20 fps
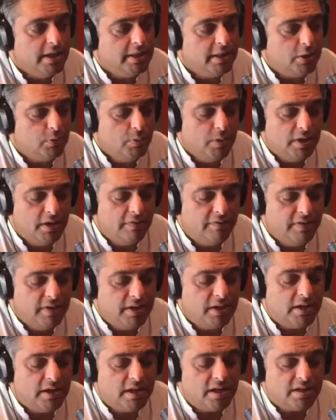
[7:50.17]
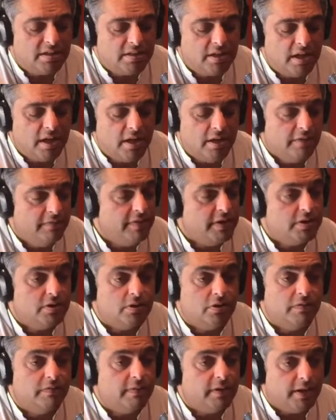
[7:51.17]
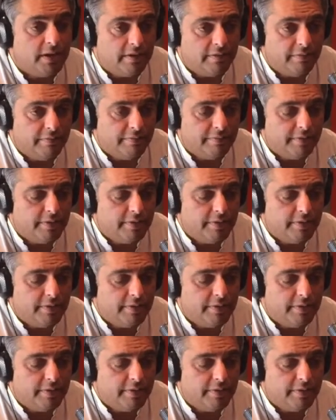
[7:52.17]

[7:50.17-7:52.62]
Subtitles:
that we live in a glass elevator of life,